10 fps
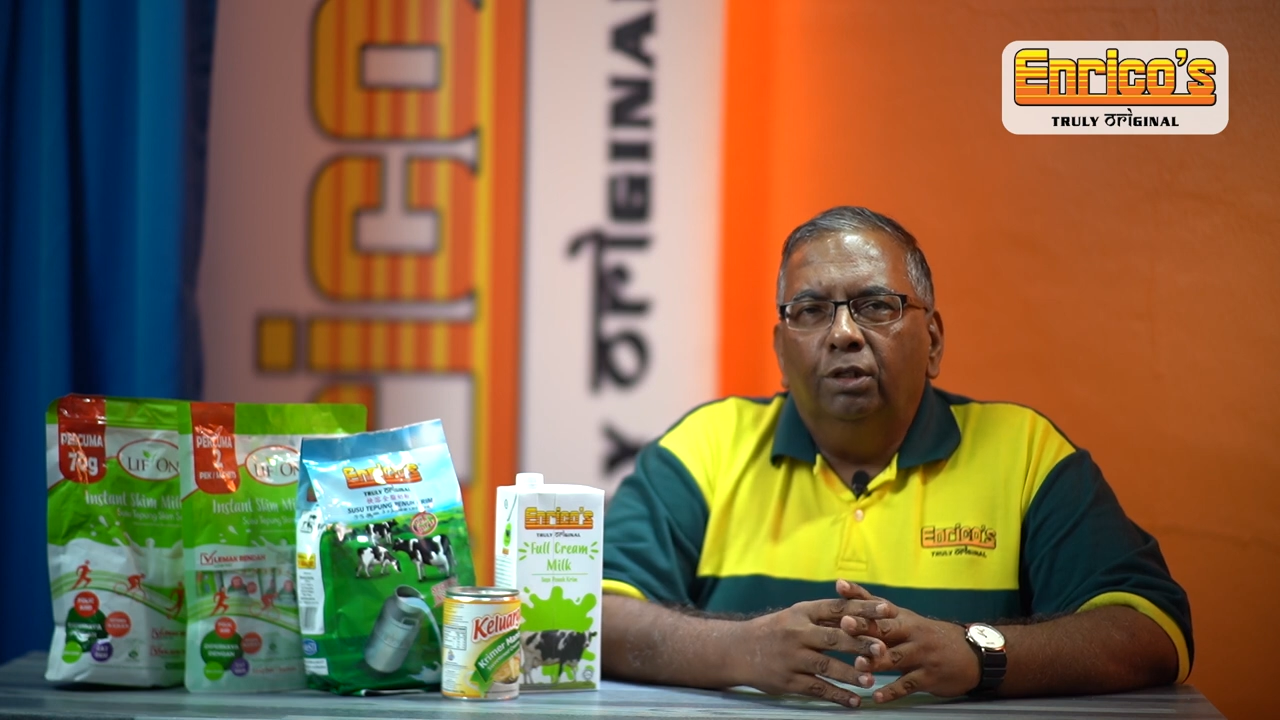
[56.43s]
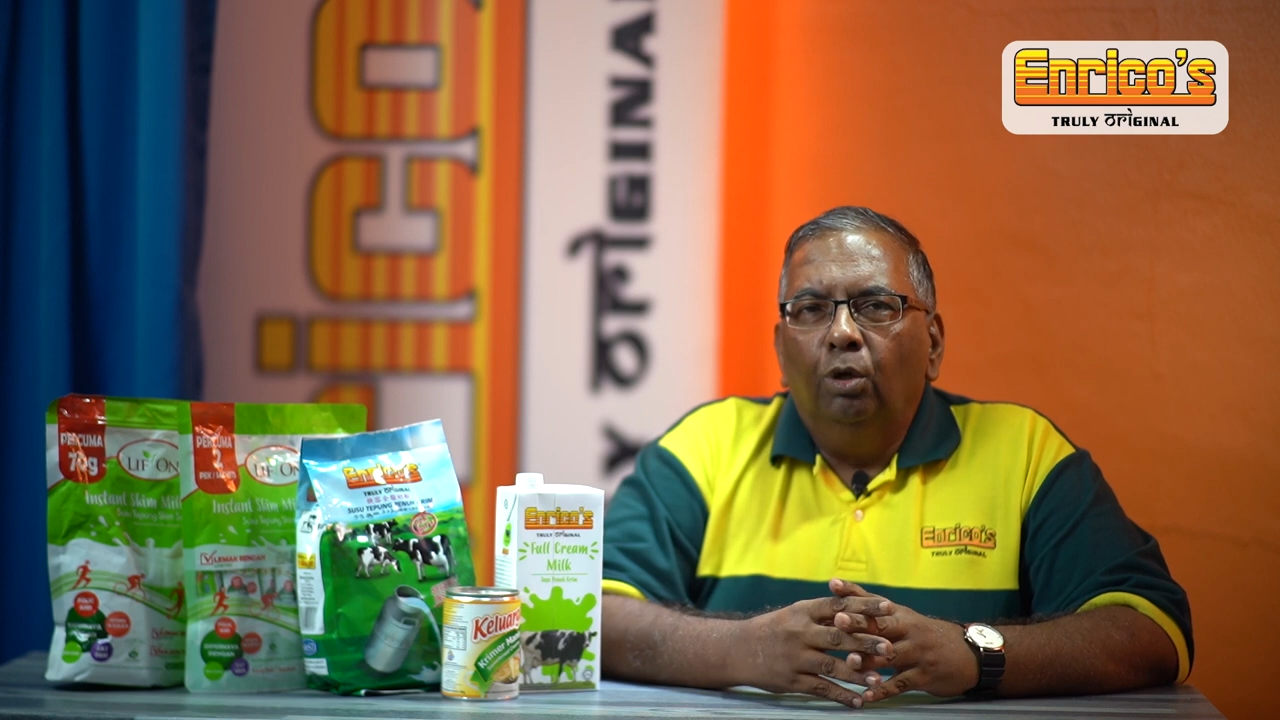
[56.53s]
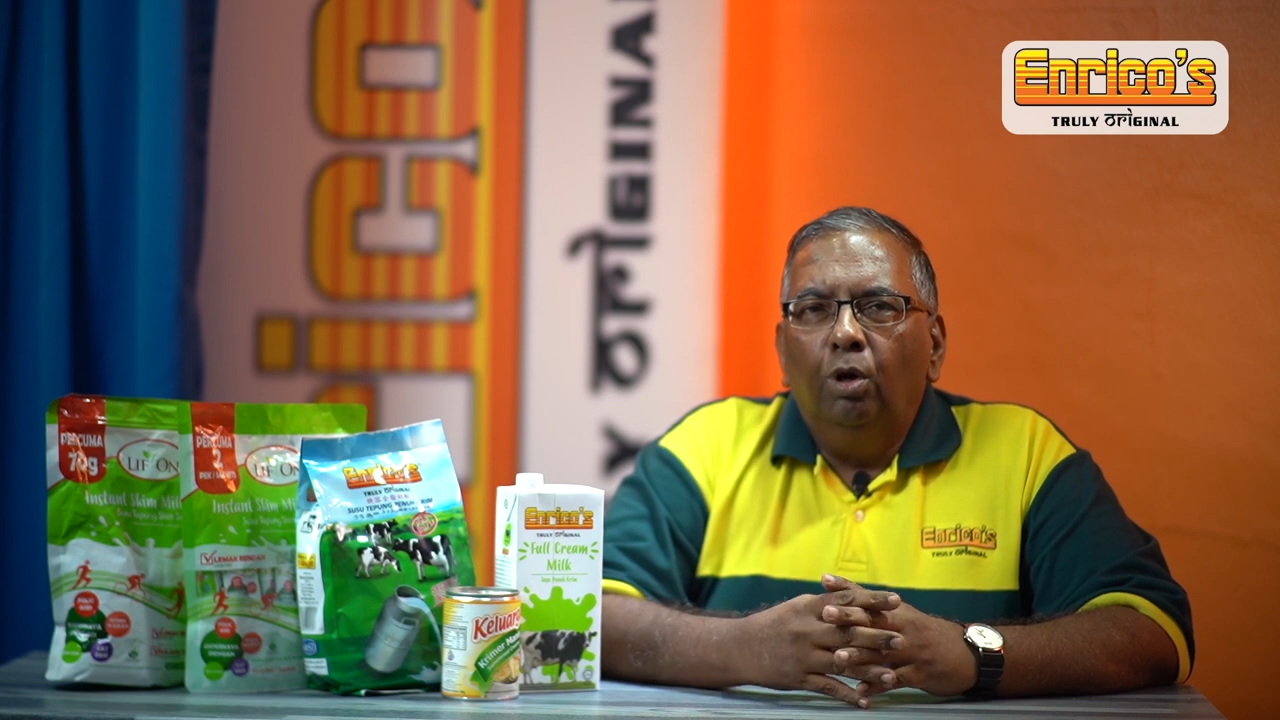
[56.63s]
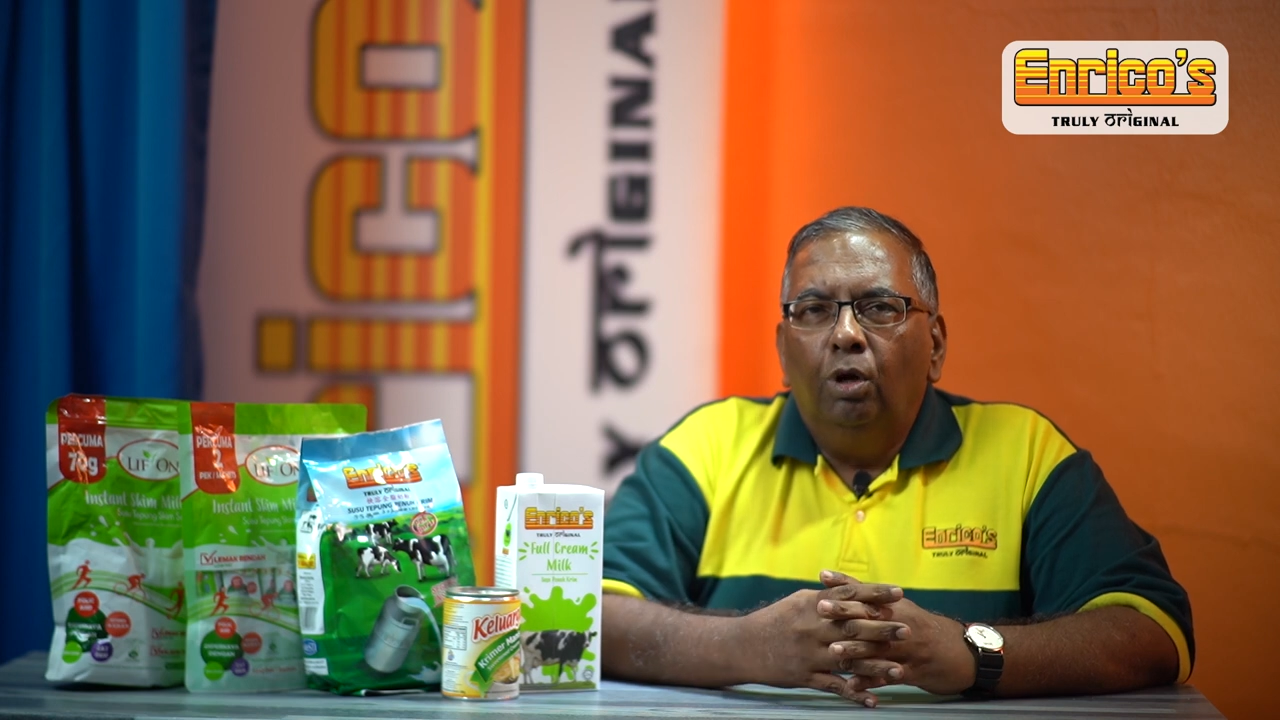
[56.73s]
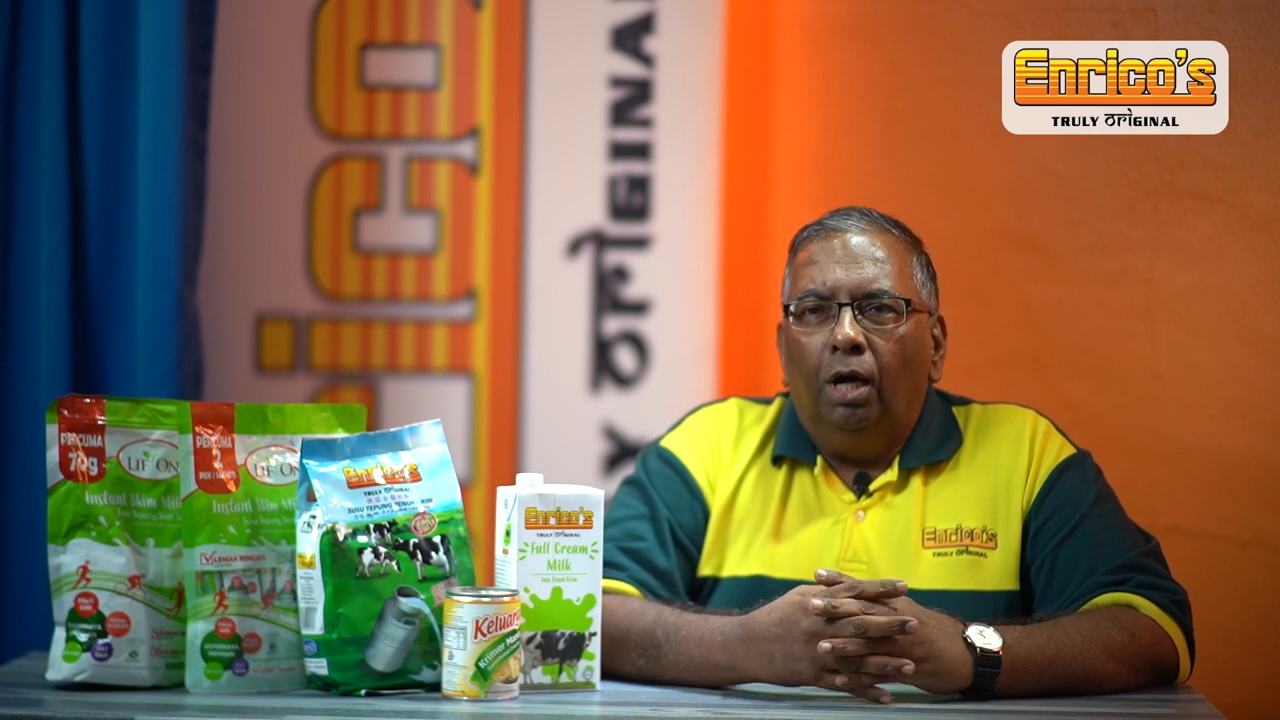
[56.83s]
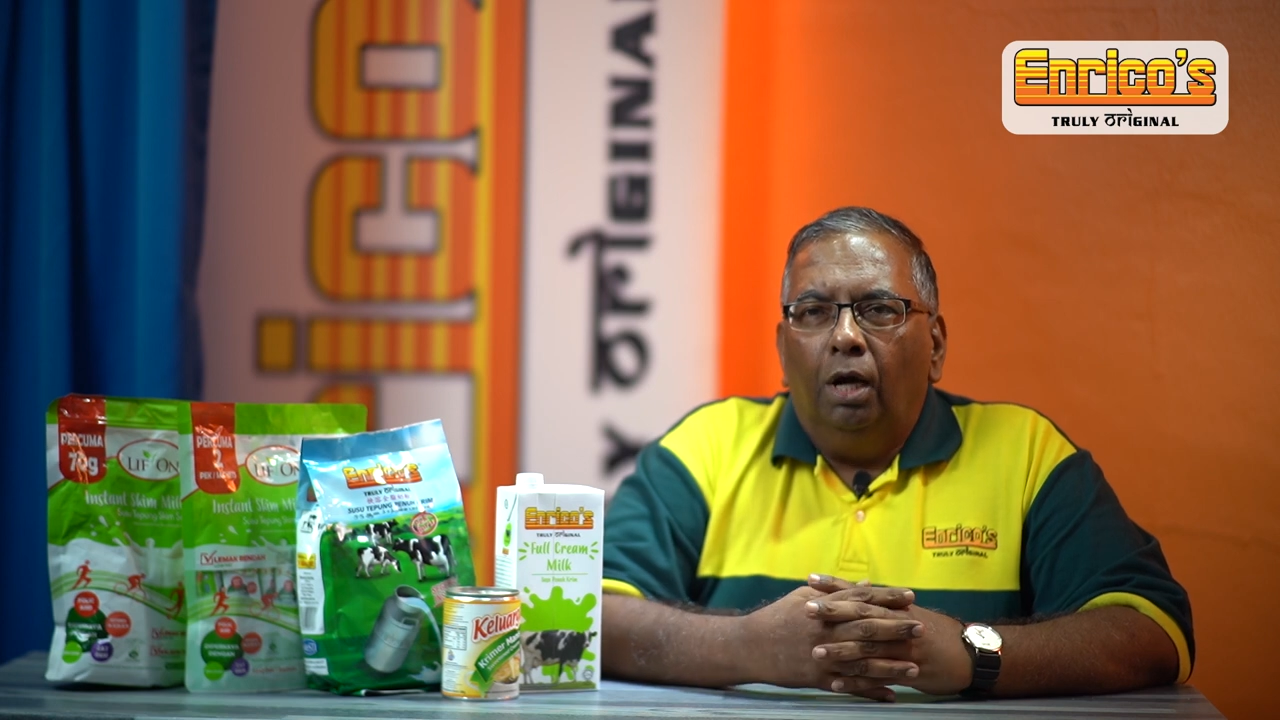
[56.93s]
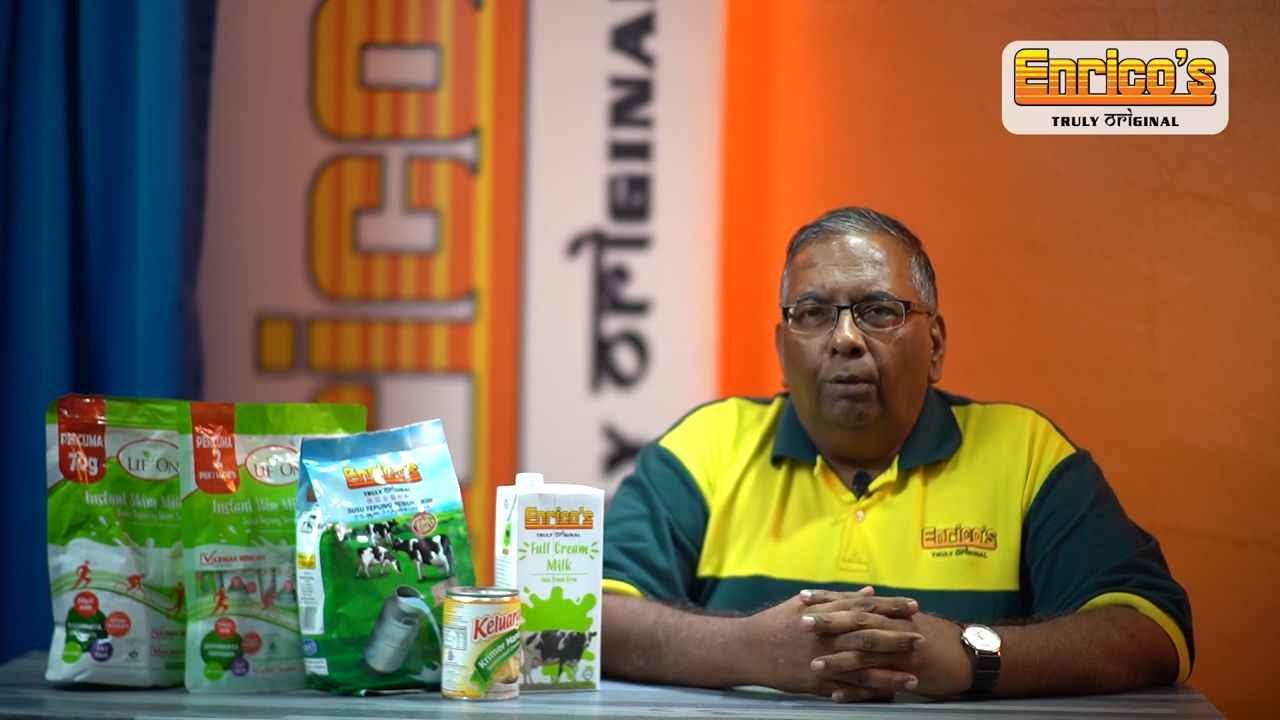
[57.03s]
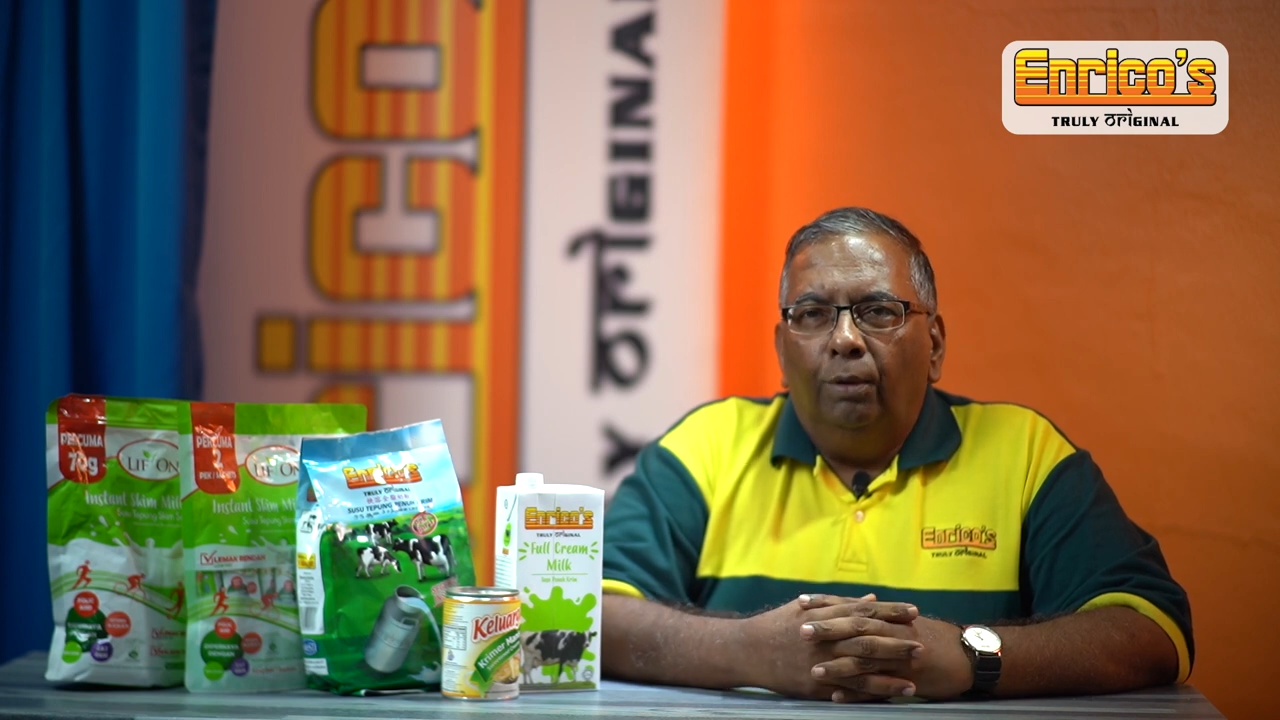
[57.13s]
know, uh,